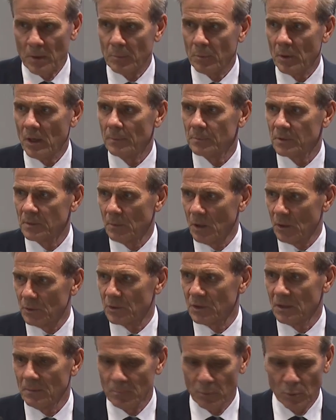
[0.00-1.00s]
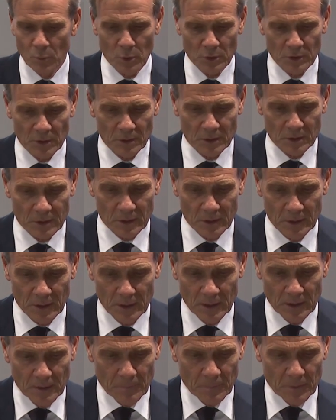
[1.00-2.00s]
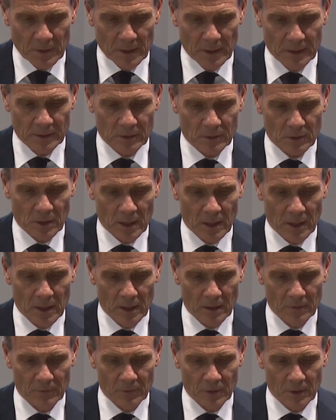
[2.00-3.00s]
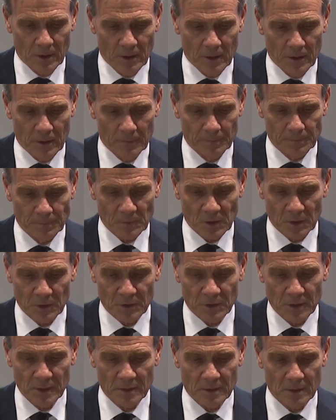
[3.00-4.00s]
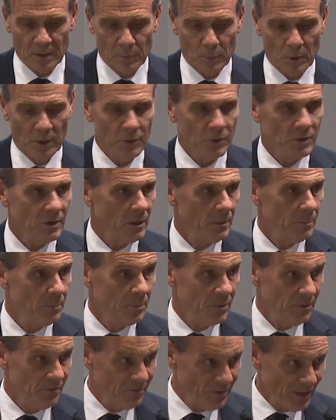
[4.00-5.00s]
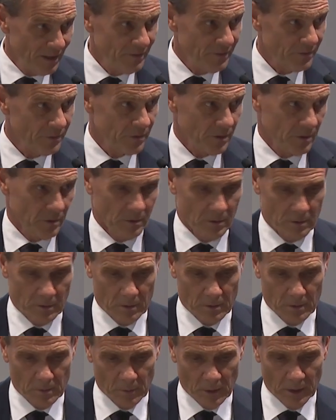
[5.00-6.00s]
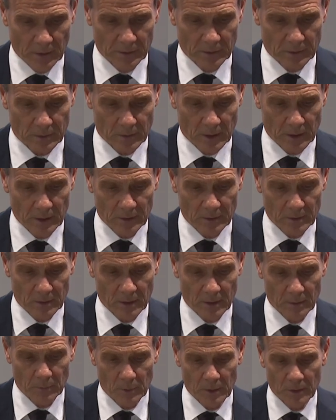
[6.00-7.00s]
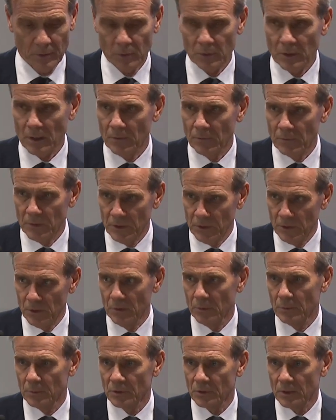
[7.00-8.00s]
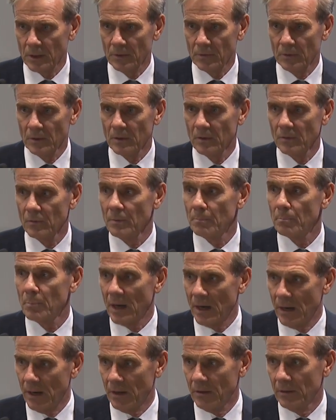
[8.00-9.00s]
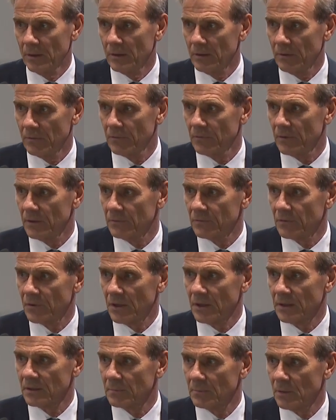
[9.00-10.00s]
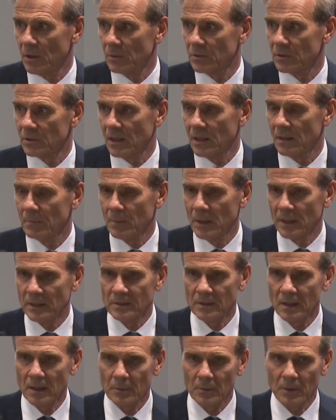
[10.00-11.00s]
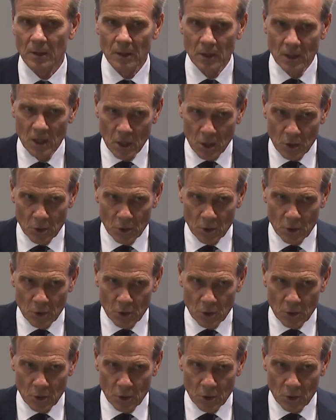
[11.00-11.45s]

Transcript: But perhaps most important is to have a system where you can prevent waste, right? And where you can reuse and repair if things breaks down,